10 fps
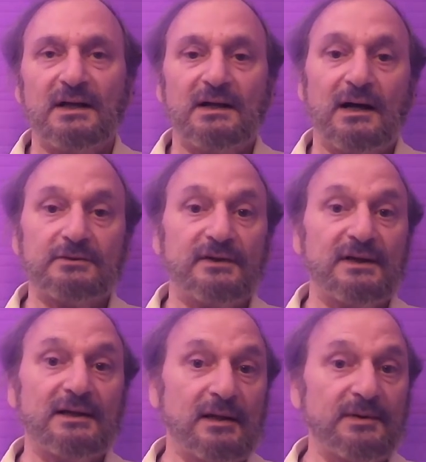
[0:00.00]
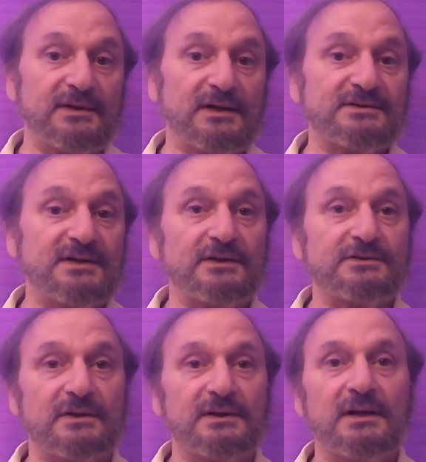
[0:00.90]
How do they limit us,
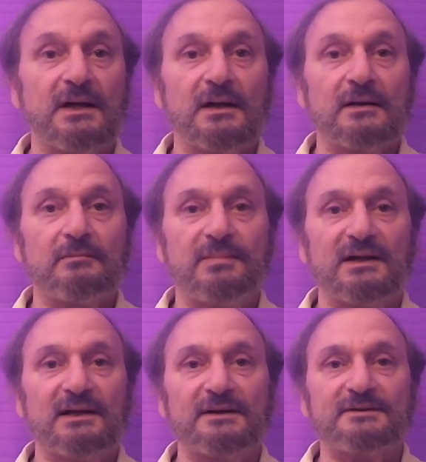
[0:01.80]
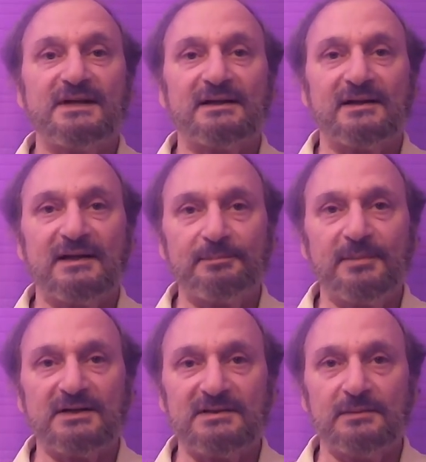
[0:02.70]
actually? Beliefs that keep
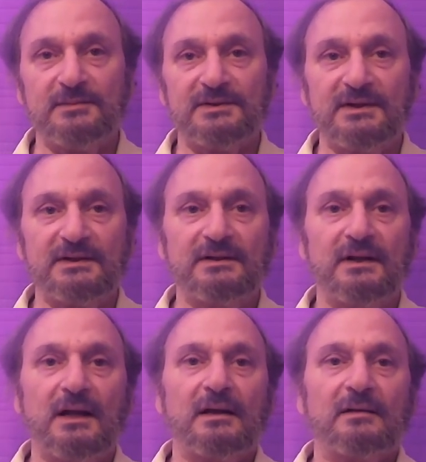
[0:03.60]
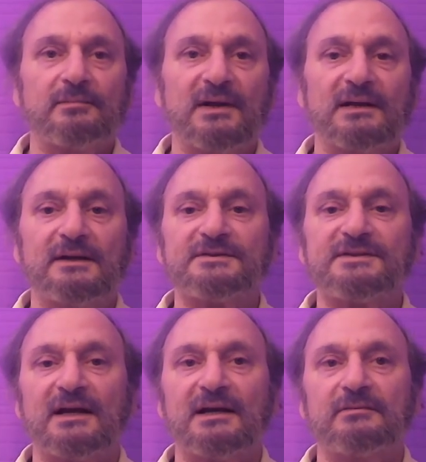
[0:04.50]
us limited, beliefs
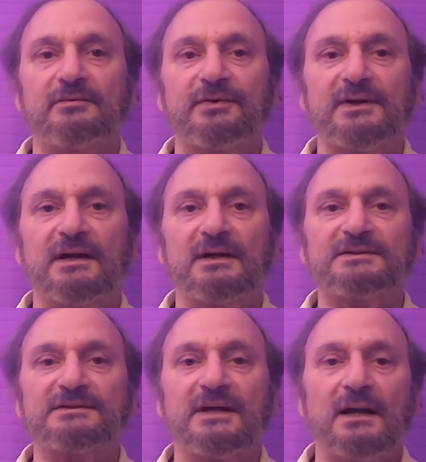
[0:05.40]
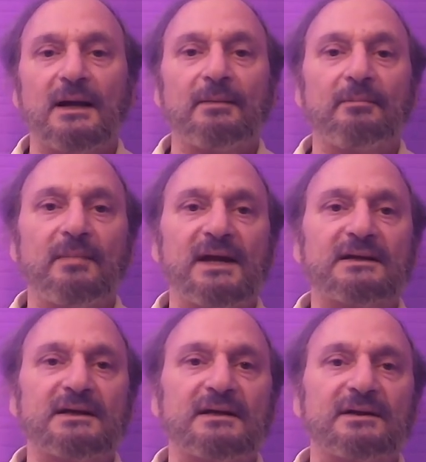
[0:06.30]
that can free us,
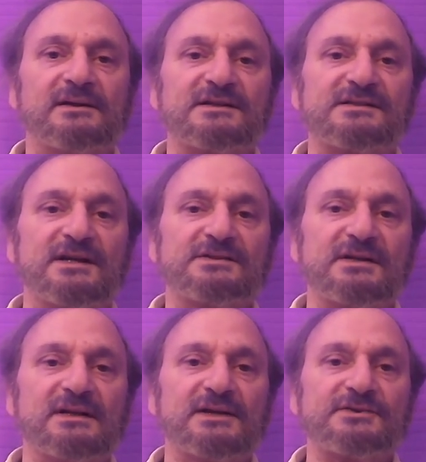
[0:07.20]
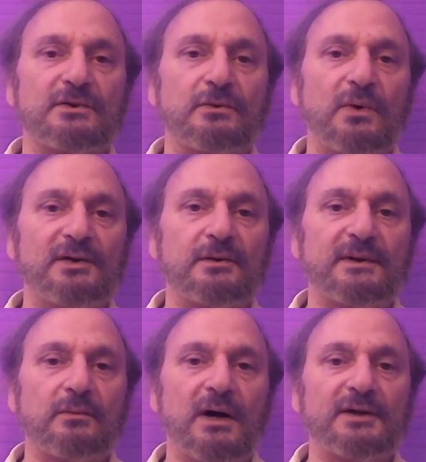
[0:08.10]
making the decision as to whether
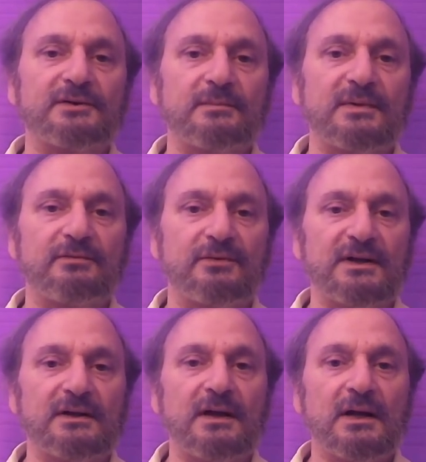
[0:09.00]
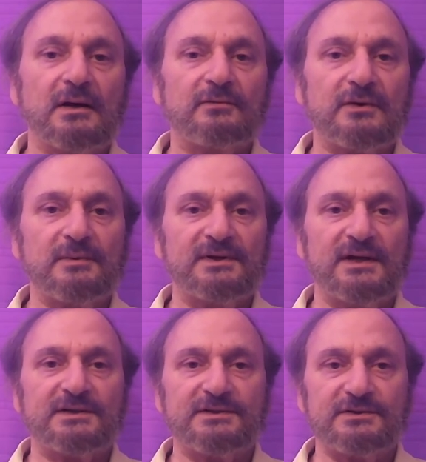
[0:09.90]
we want to be free from
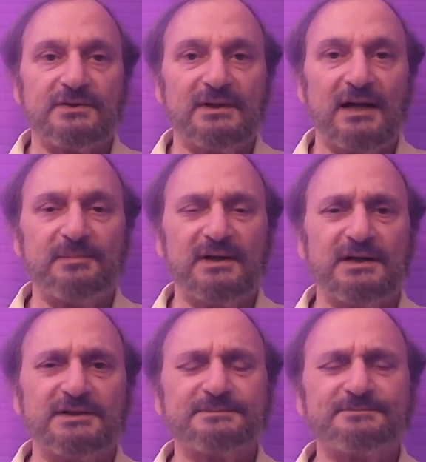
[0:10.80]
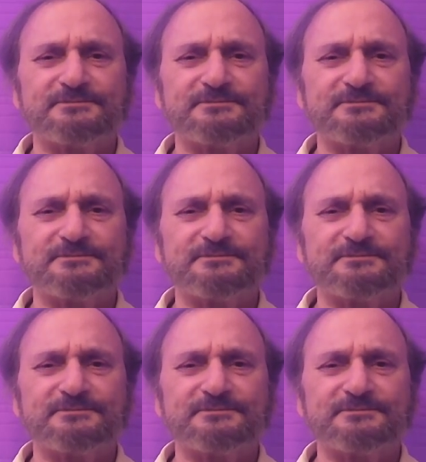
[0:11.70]
addictions or not, because